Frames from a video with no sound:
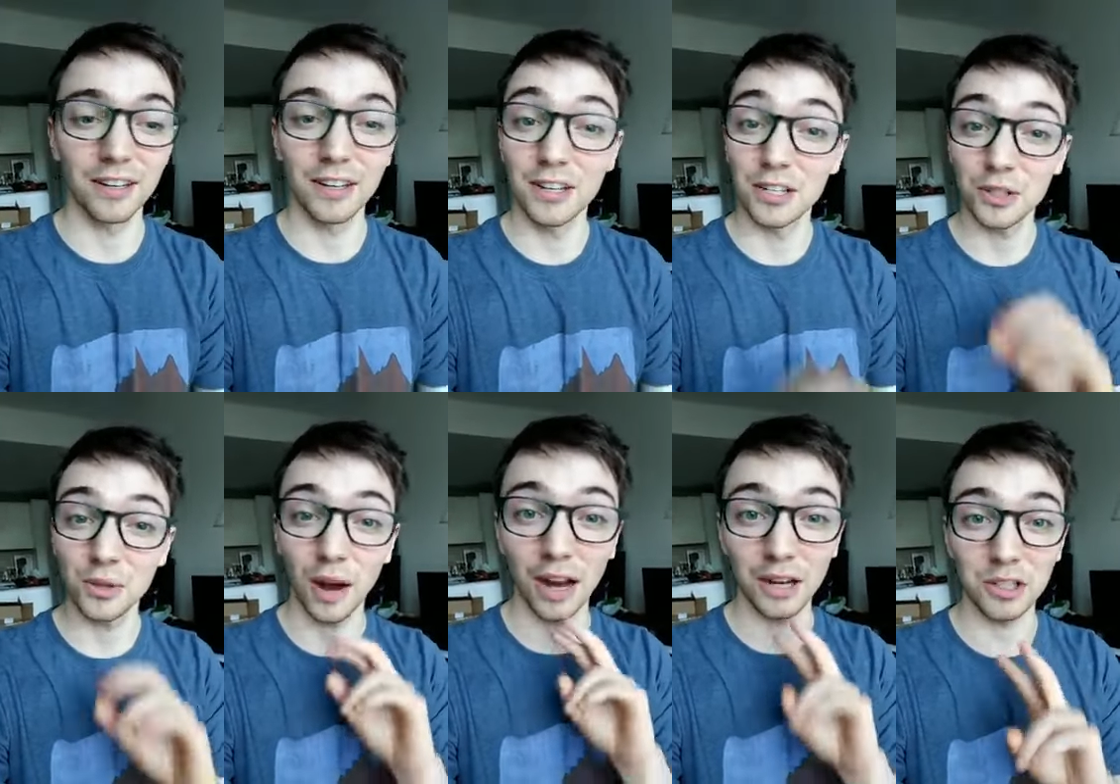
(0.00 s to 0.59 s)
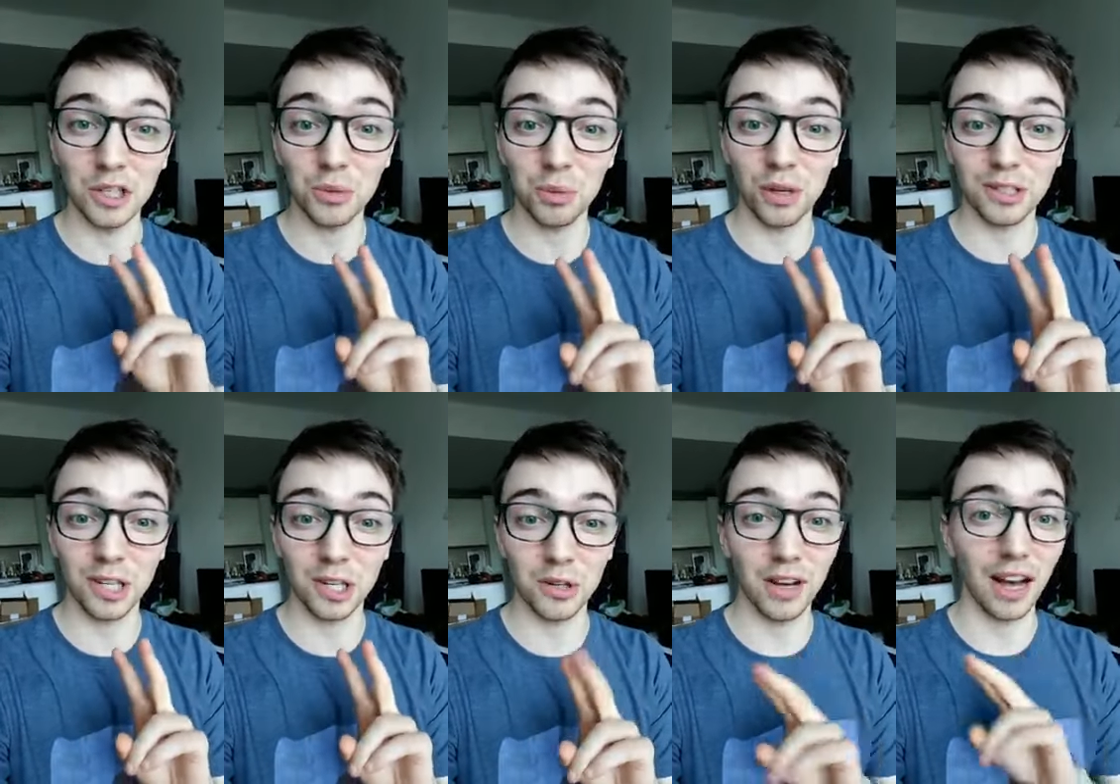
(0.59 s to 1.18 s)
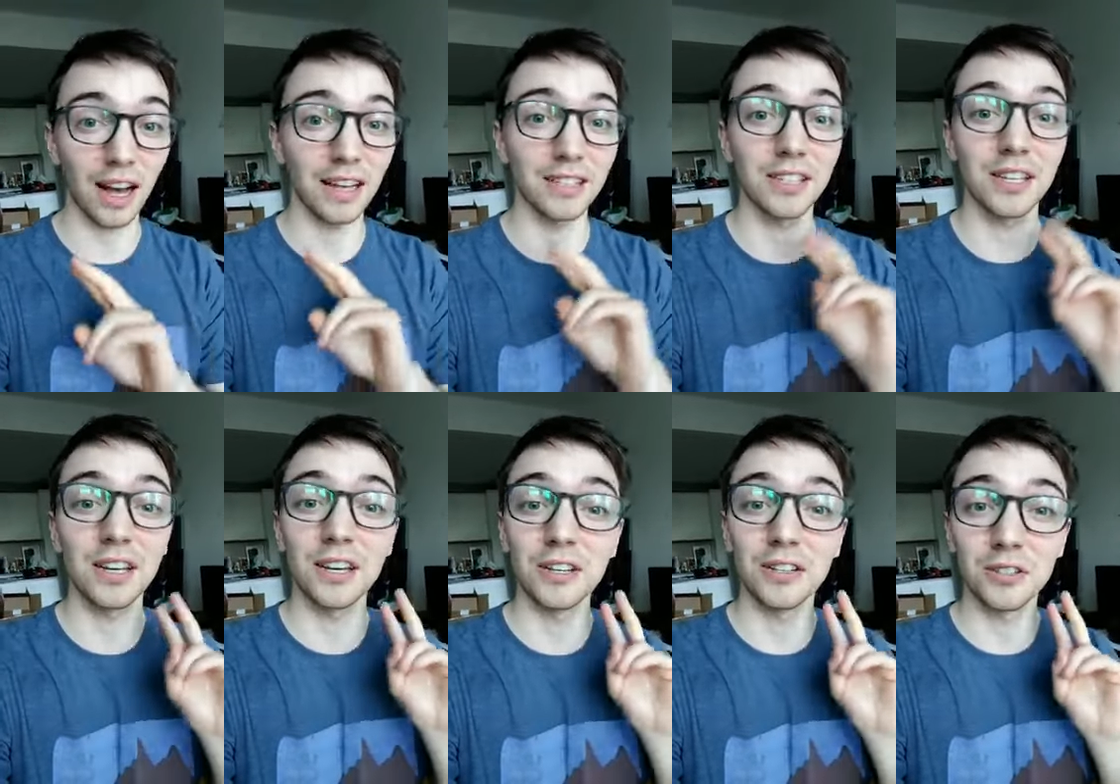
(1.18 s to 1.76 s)
So, I just want to tell you guys
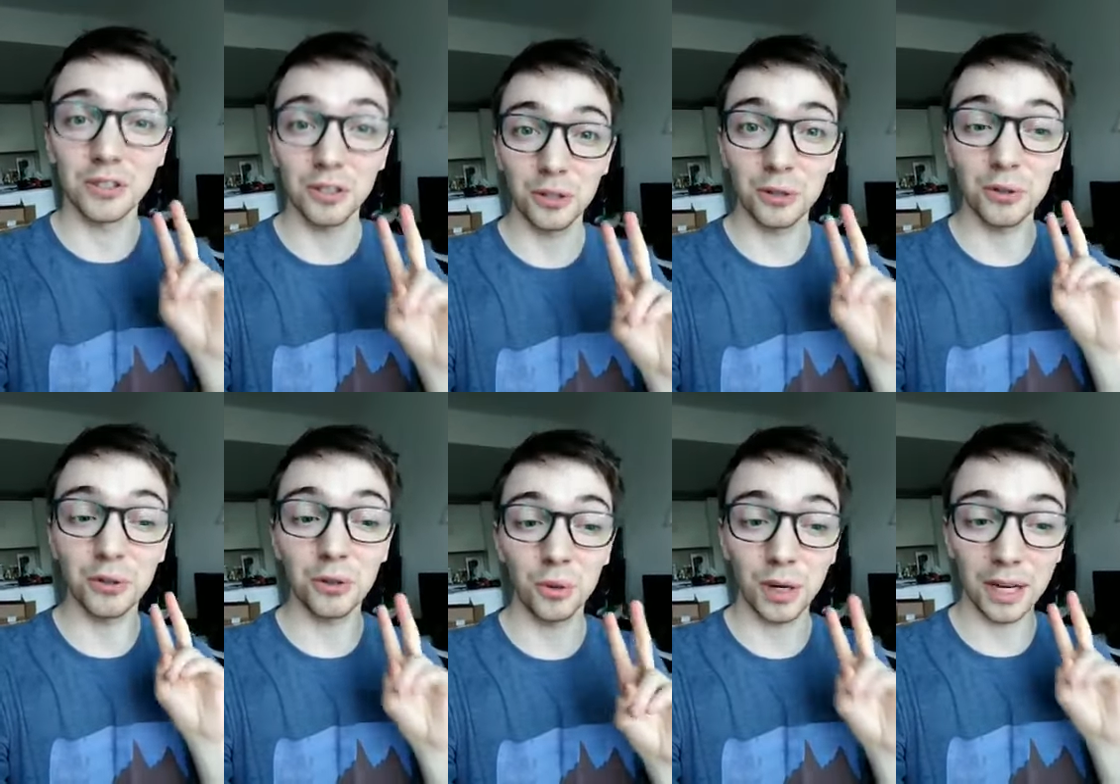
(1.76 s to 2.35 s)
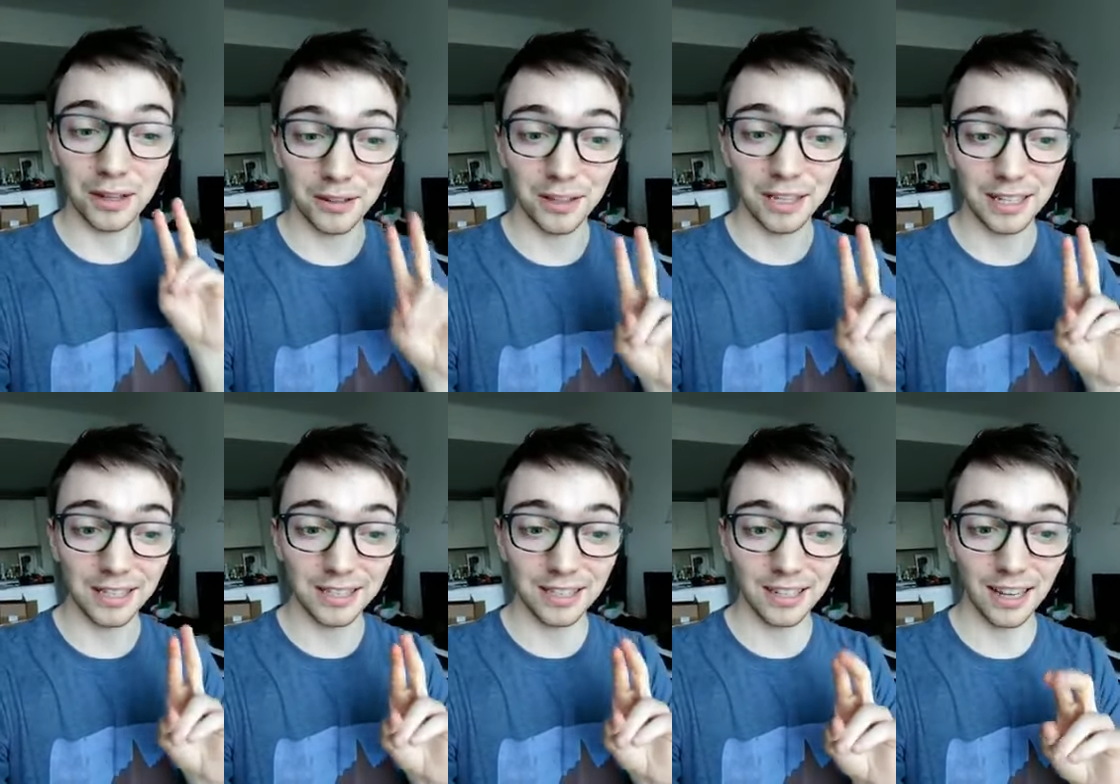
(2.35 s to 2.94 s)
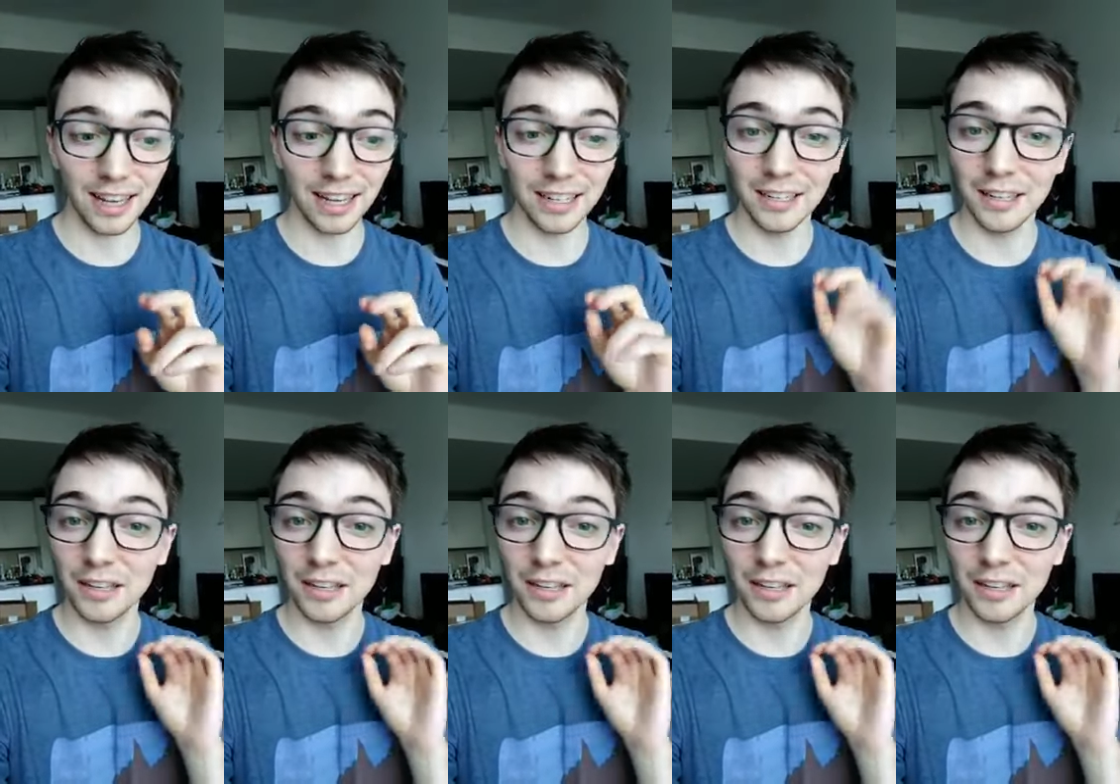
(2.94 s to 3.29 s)
two quick things today.